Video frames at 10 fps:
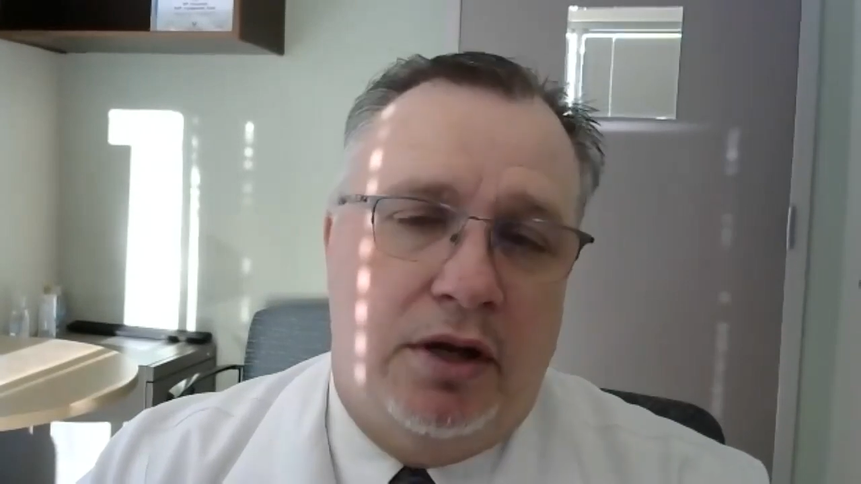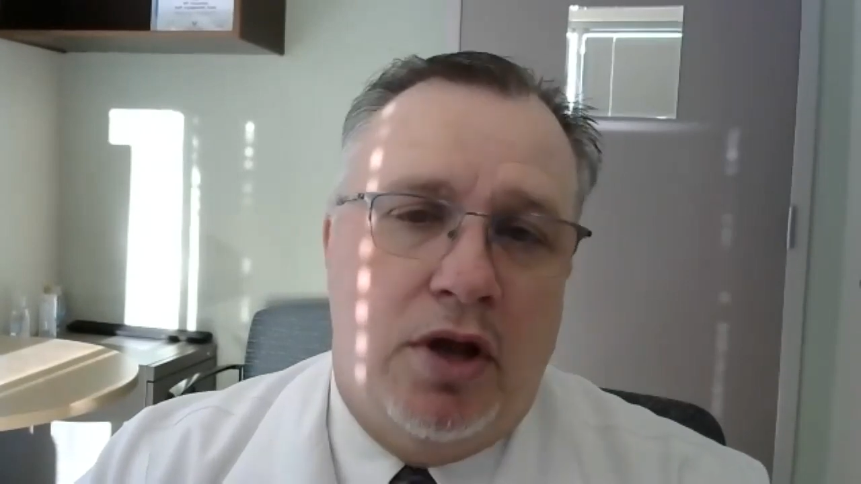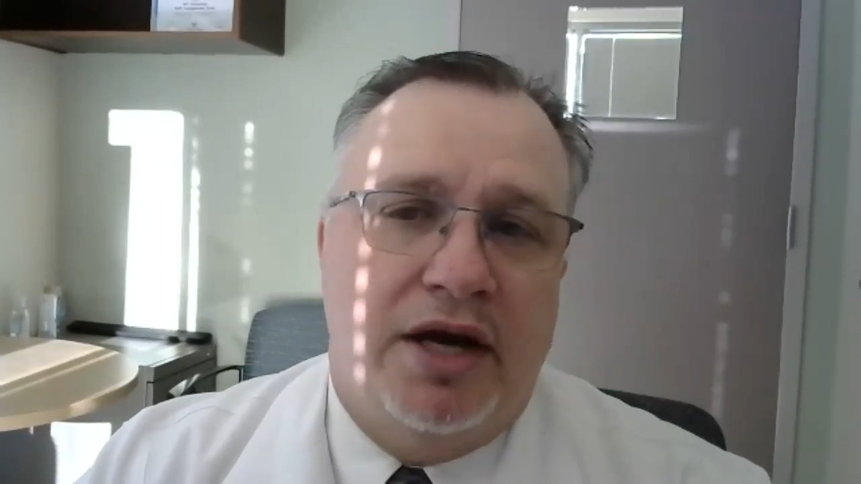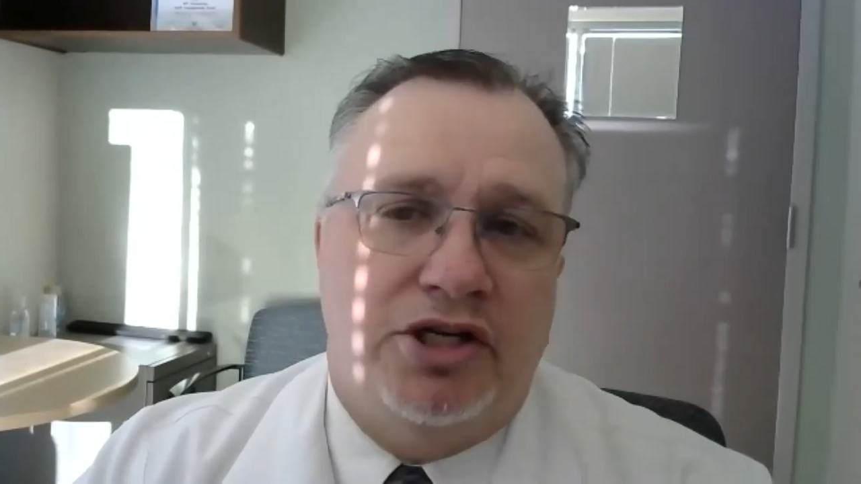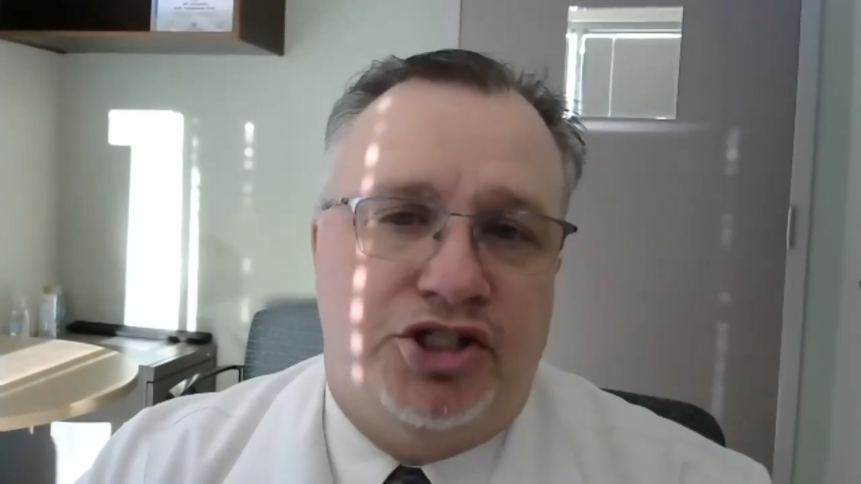
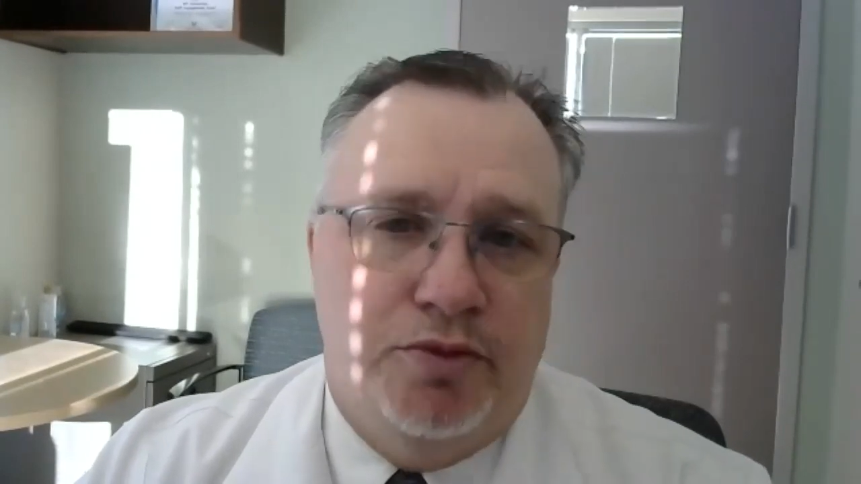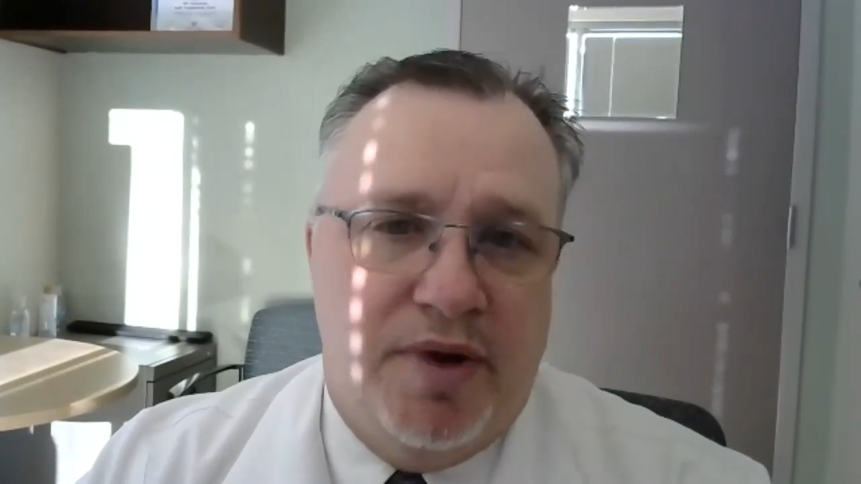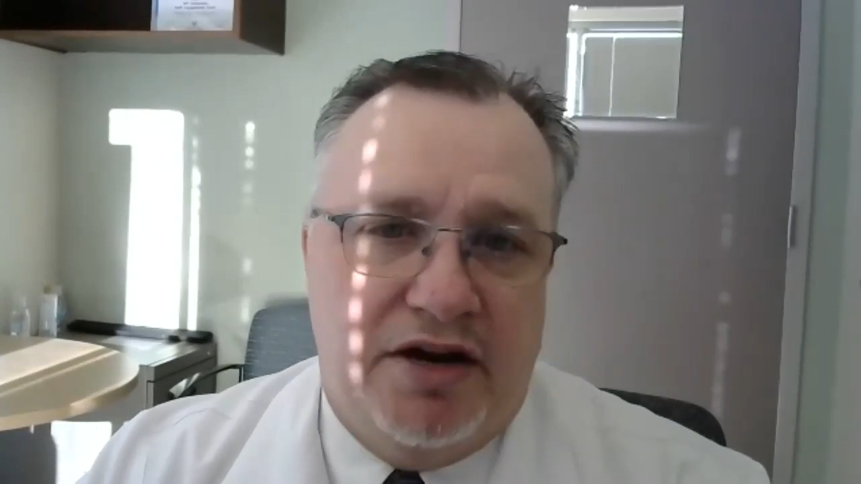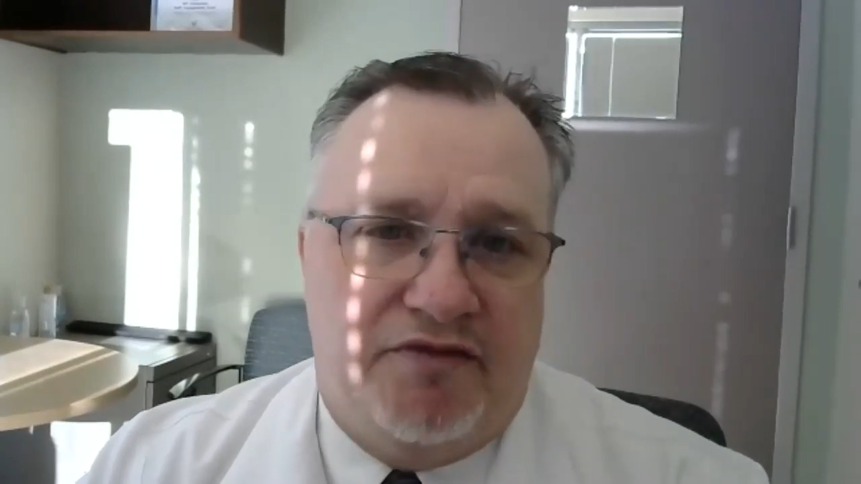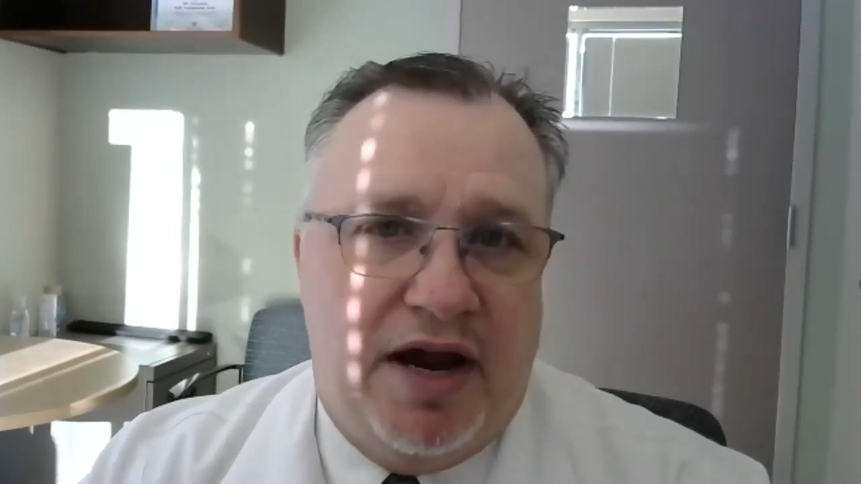lot of shoe
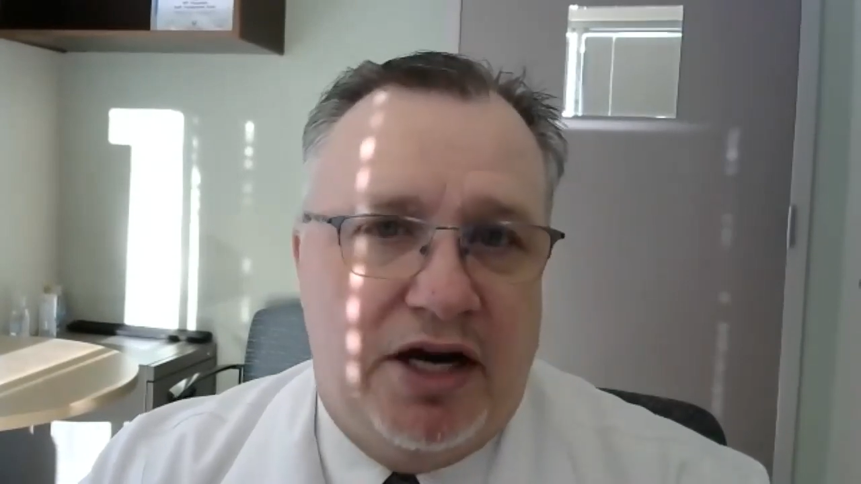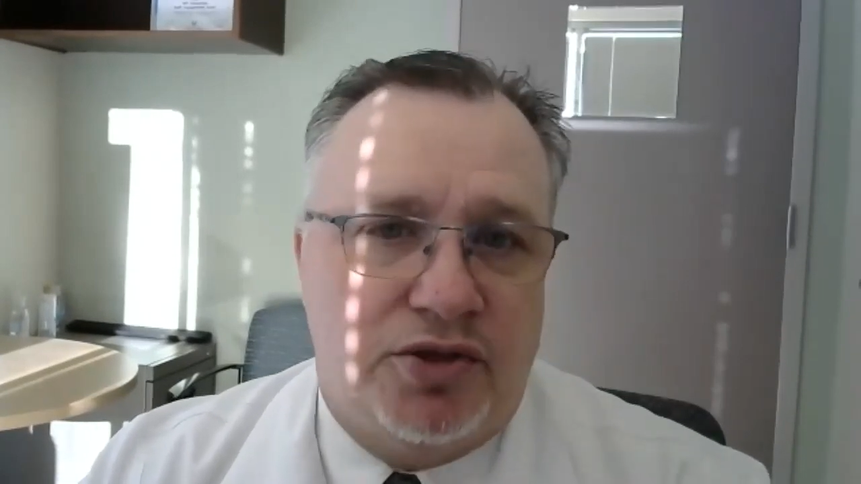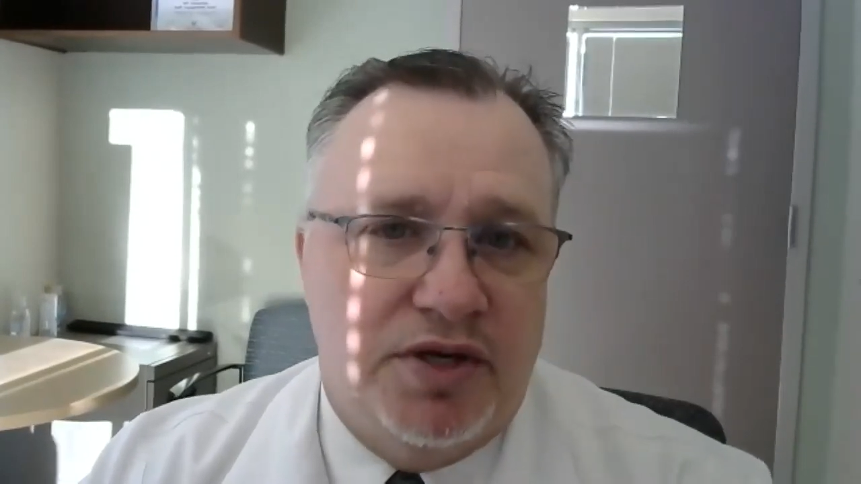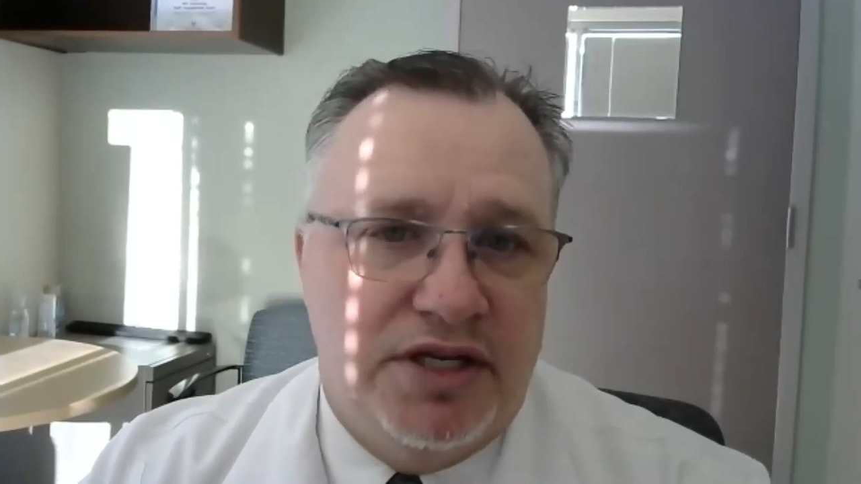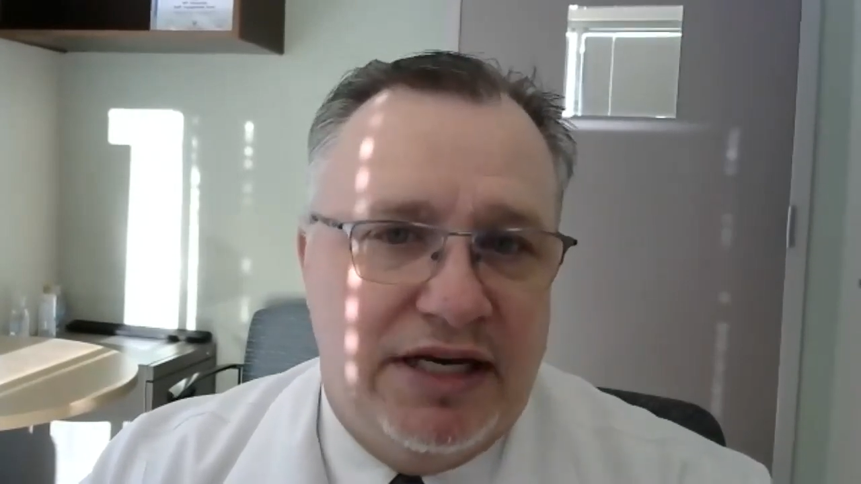
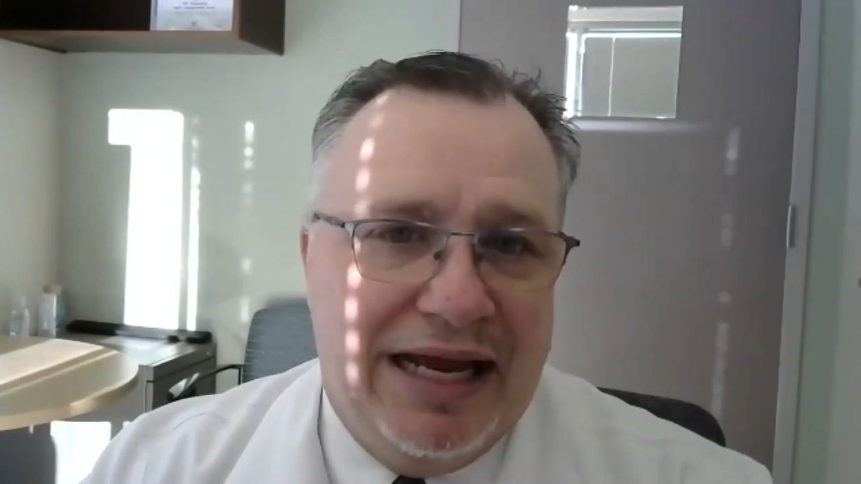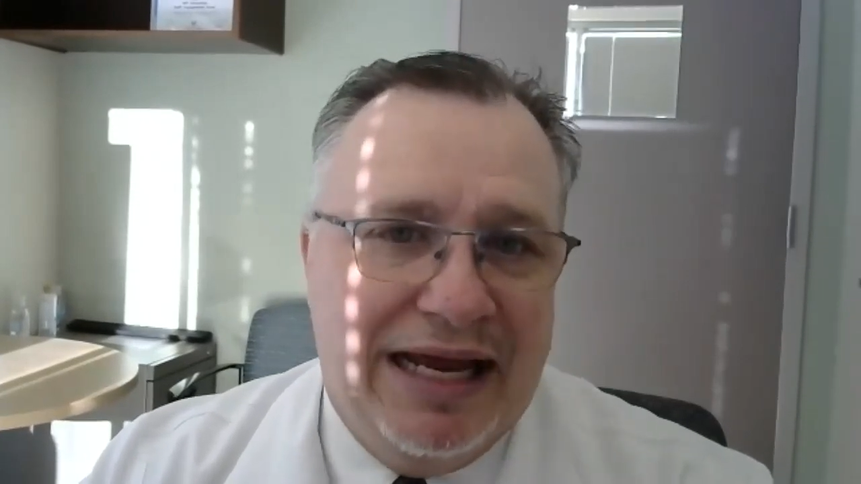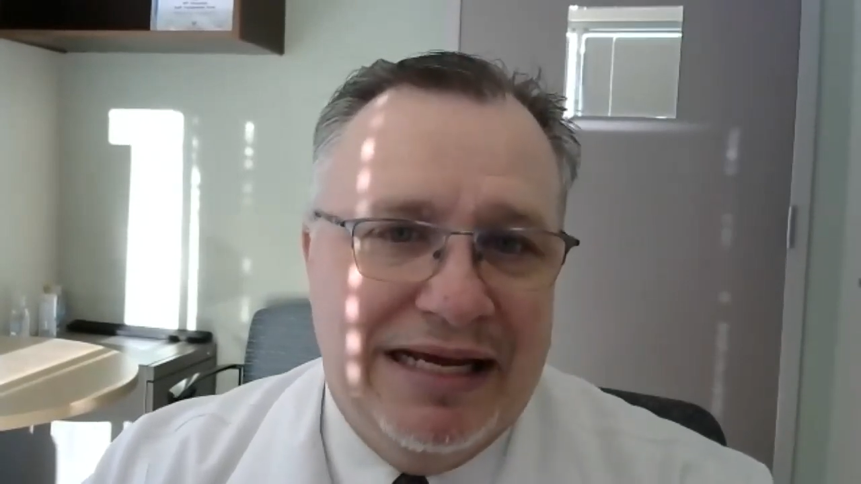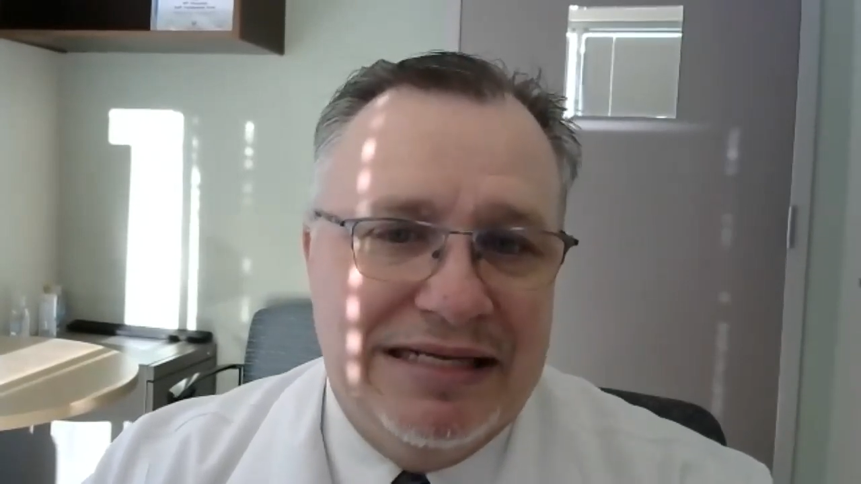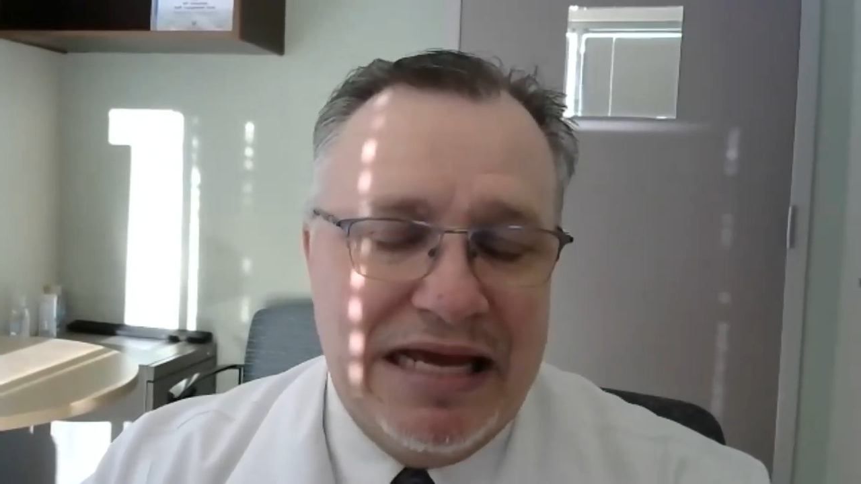manufacturing
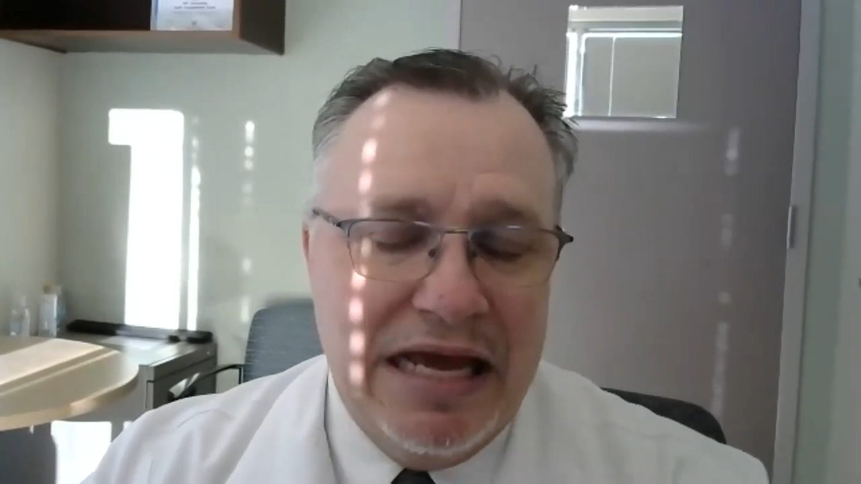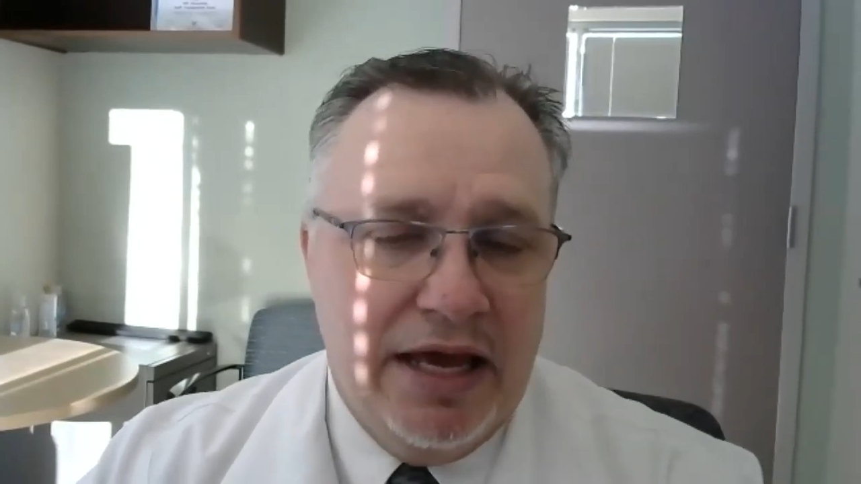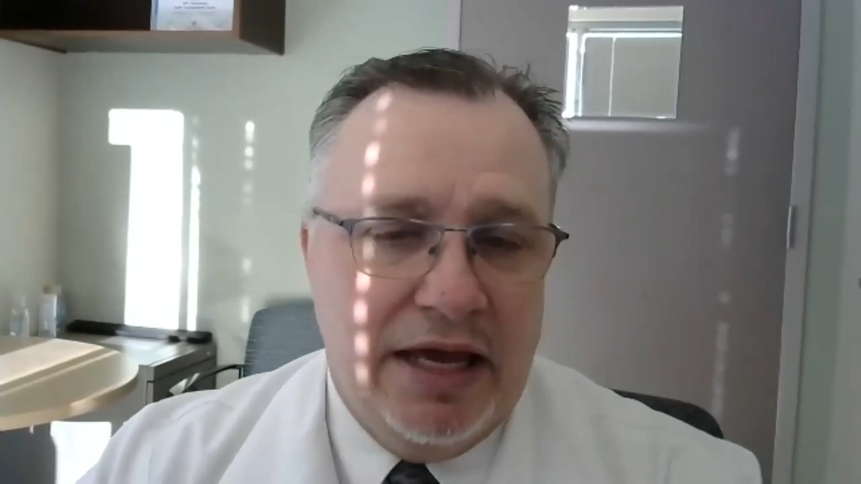today is